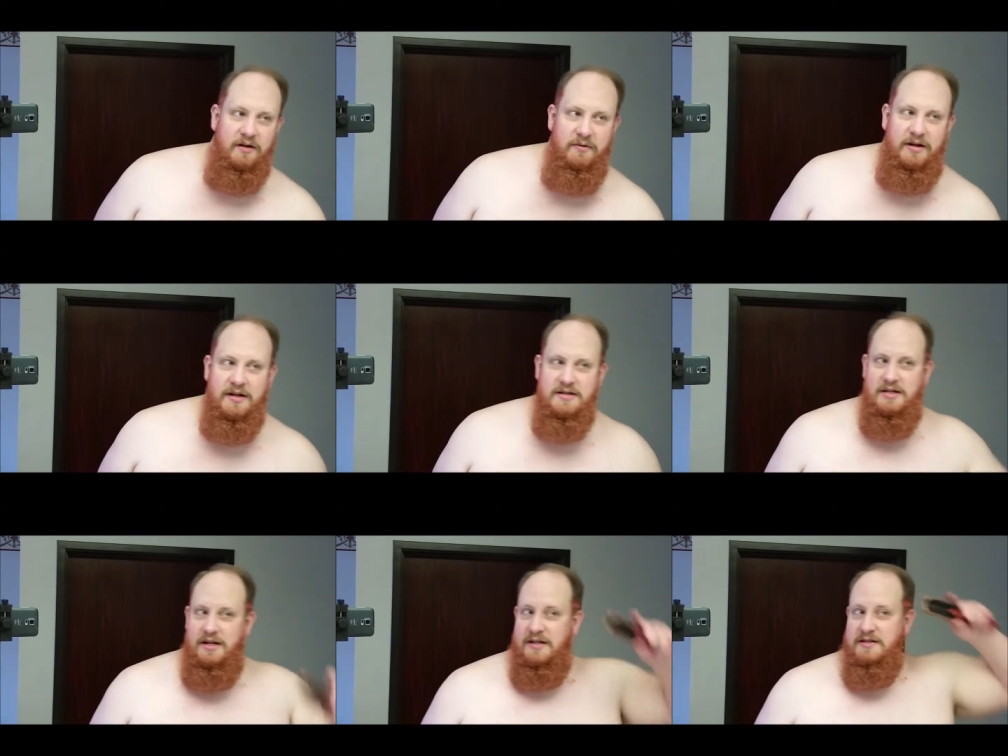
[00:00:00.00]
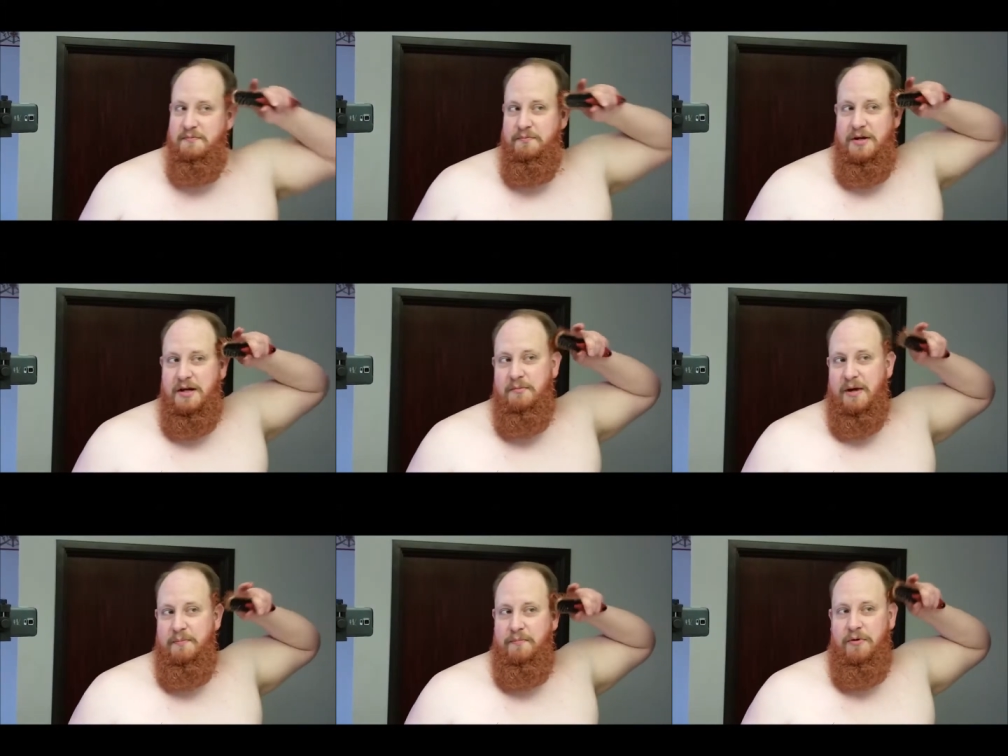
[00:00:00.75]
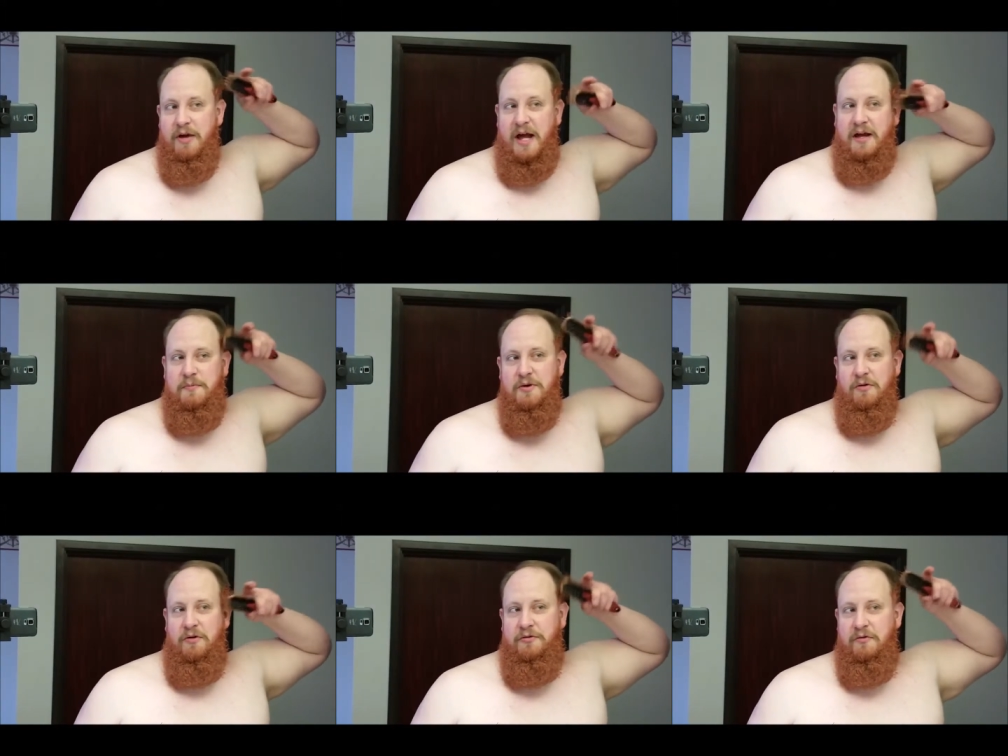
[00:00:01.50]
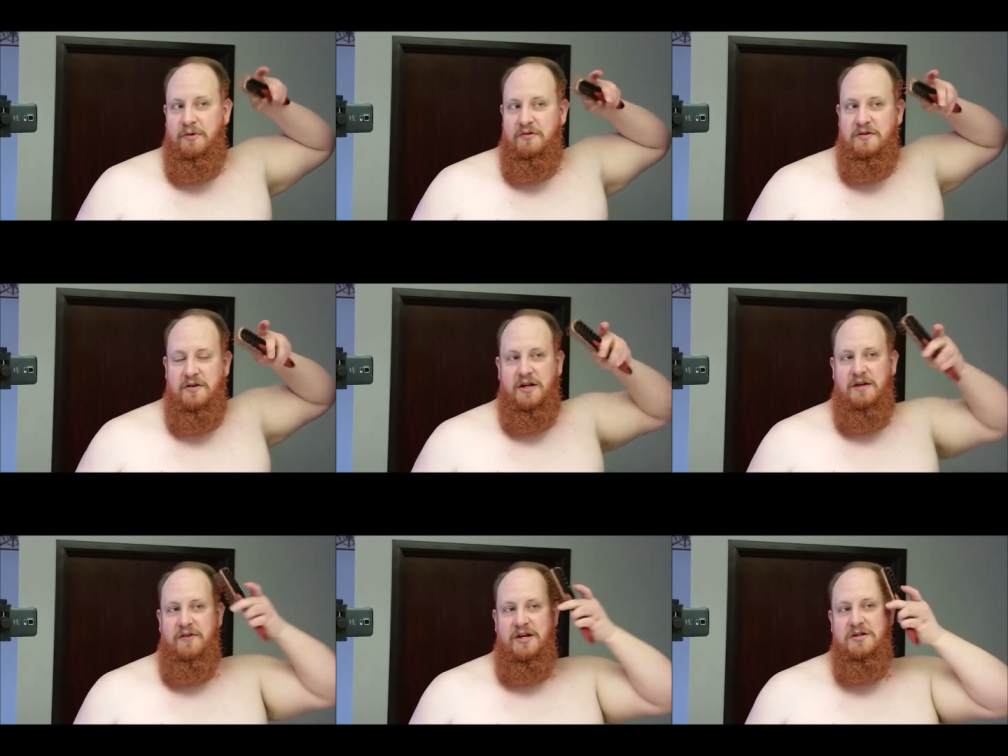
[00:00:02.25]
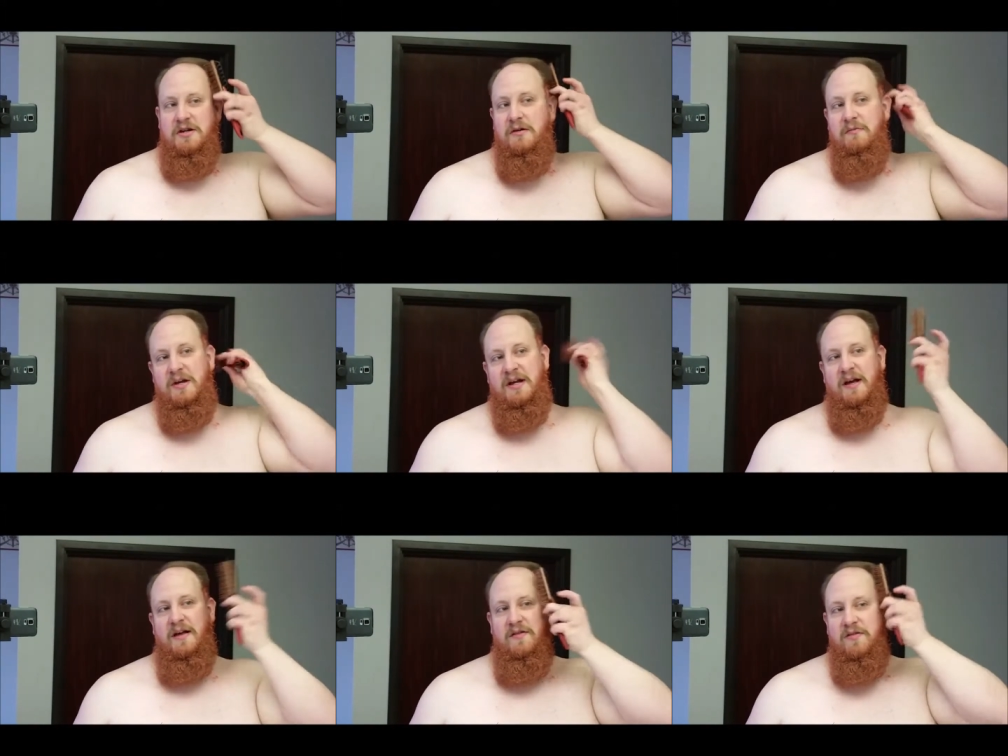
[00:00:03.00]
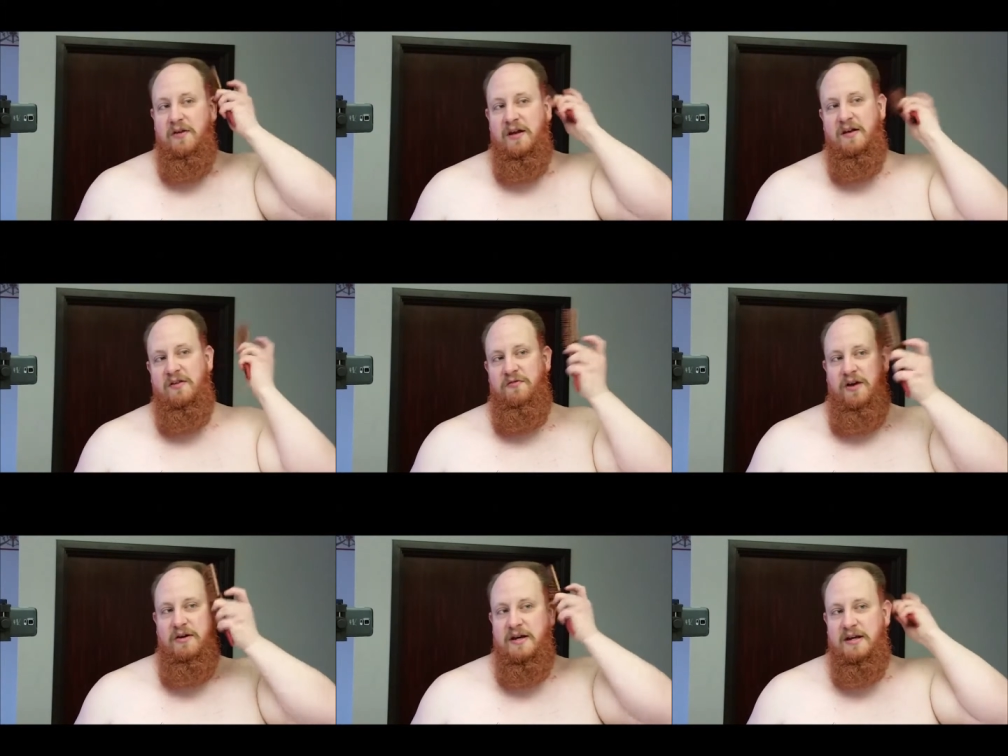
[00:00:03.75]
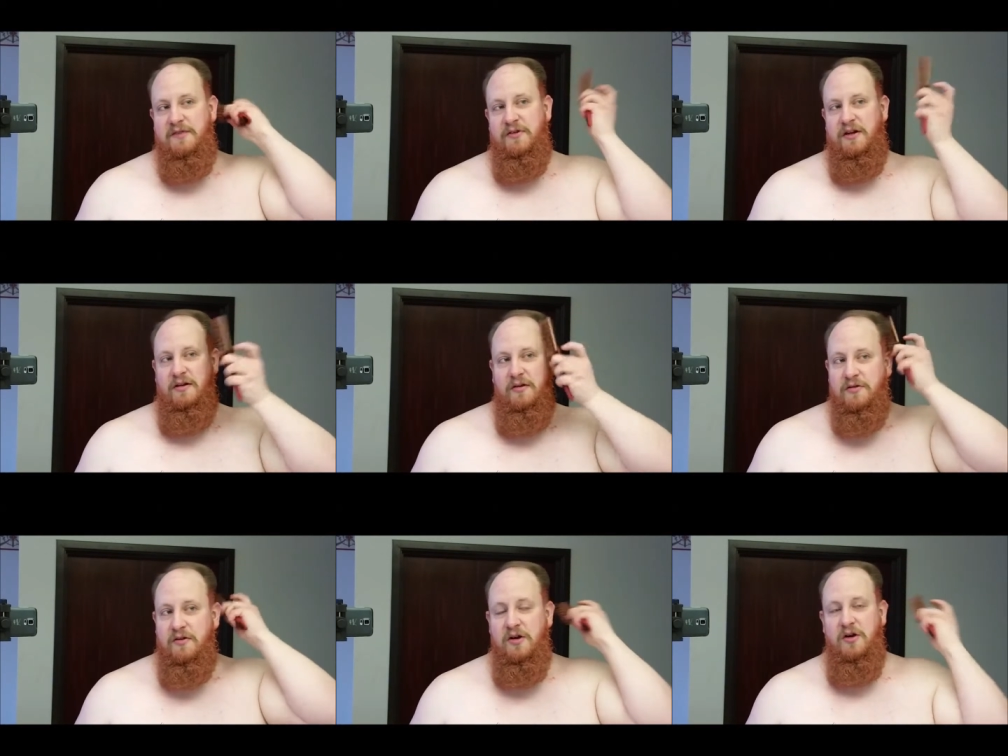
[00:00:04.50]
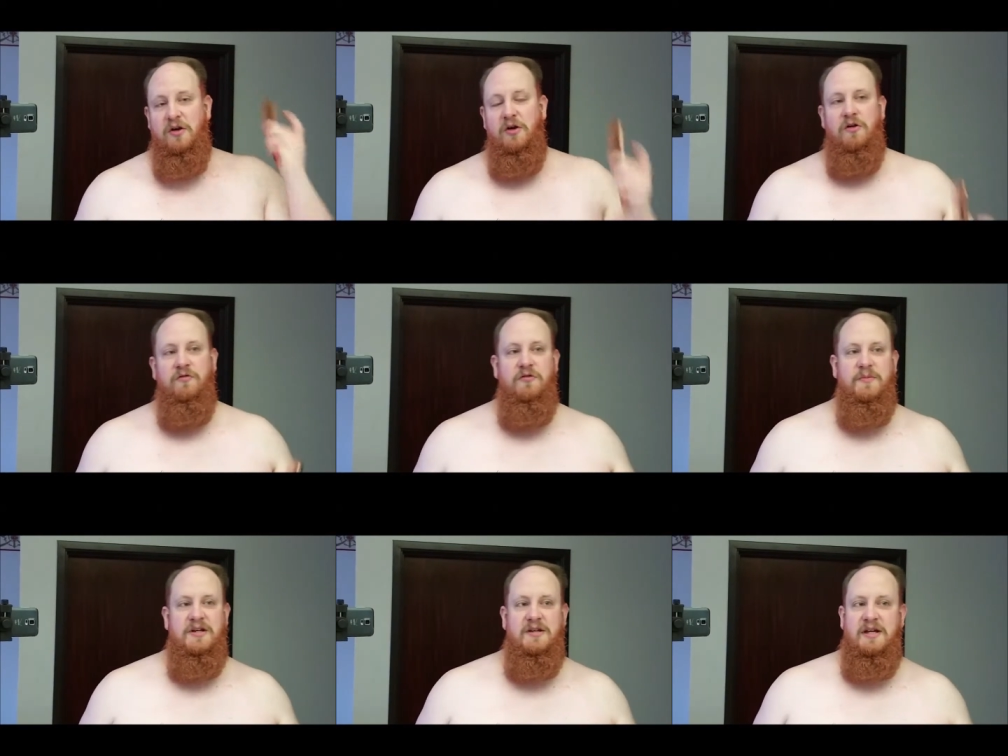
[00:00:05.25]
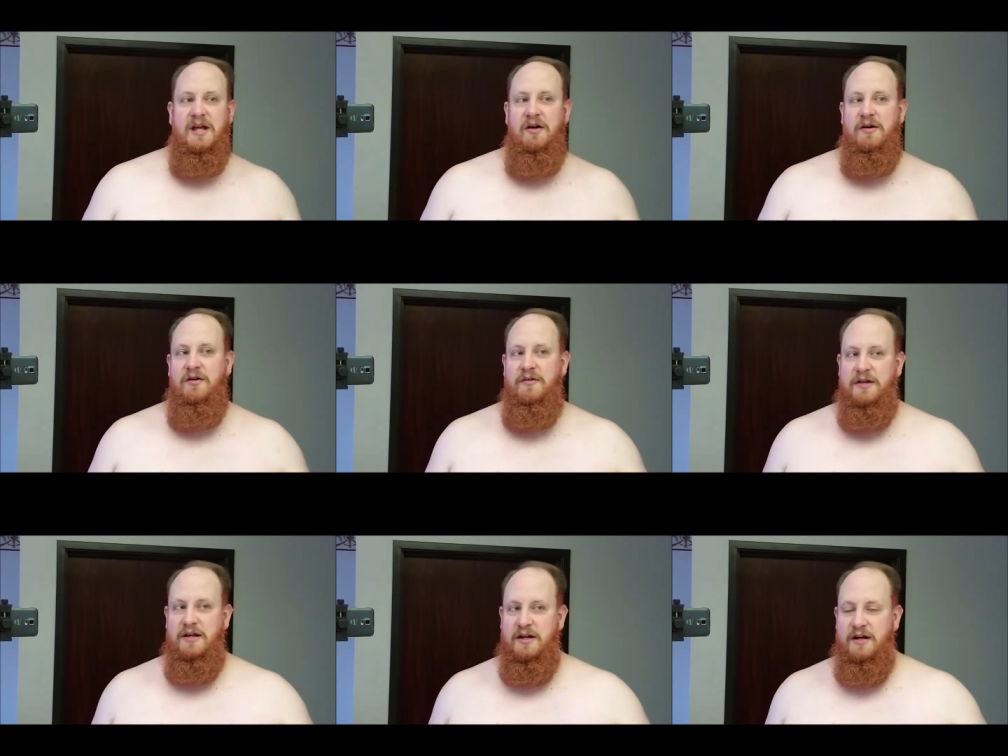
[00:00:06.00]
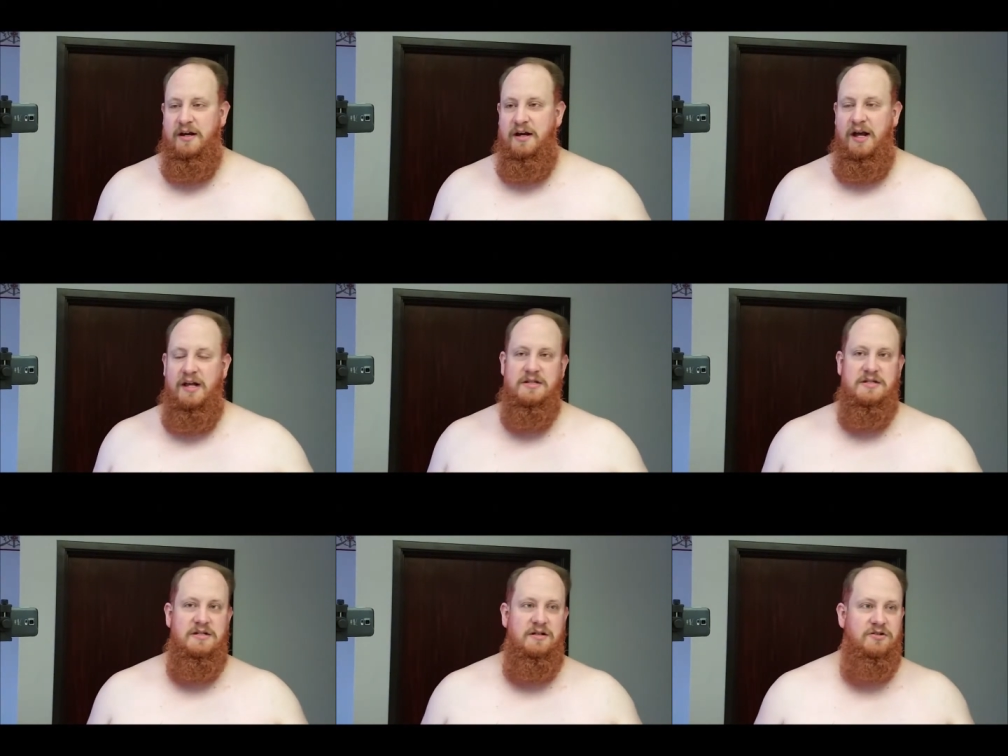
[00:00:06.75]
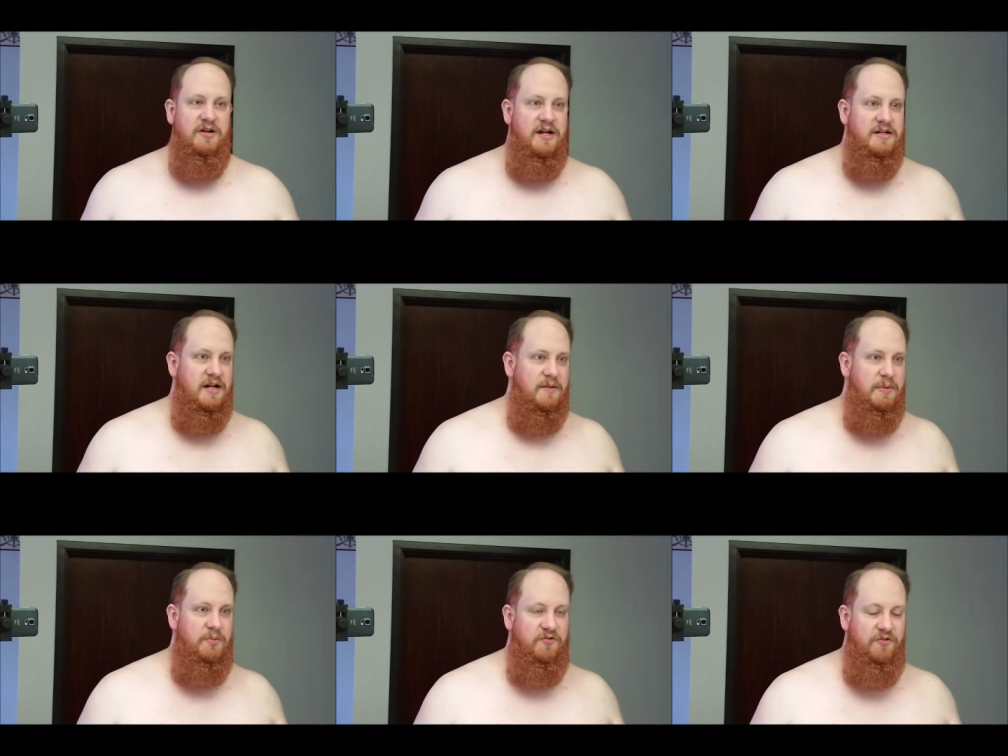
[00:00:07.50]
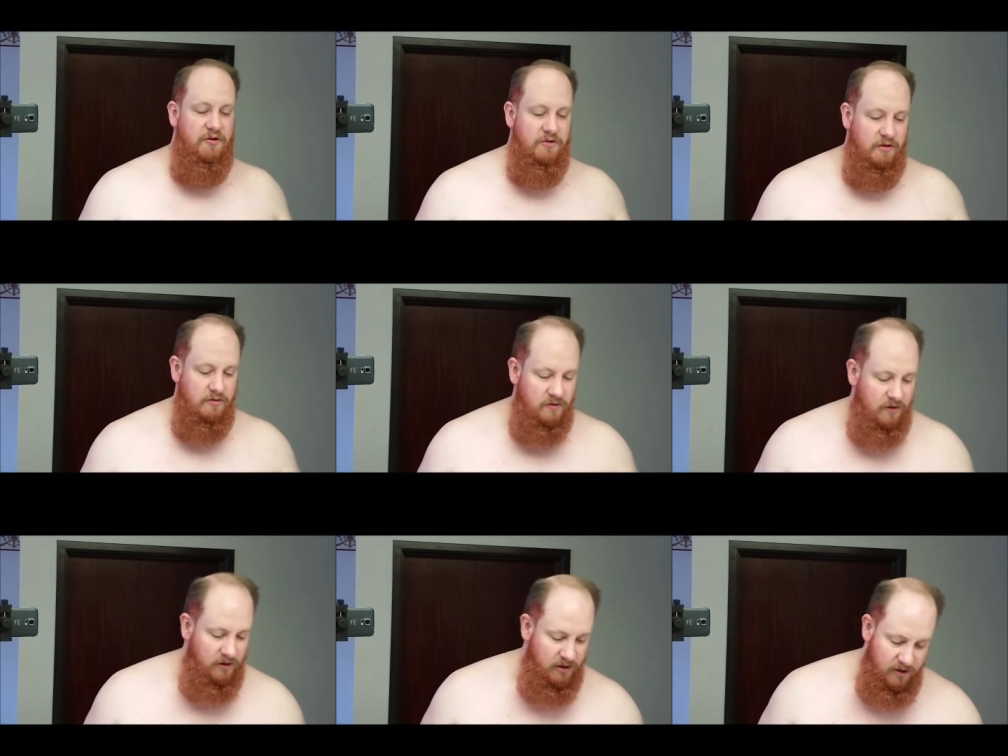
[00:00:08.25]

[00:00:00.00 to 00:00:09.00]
because he ends up being my pack mule through most of the convention, because it is very difficult for me to carry all the gear and still try and take people's photos.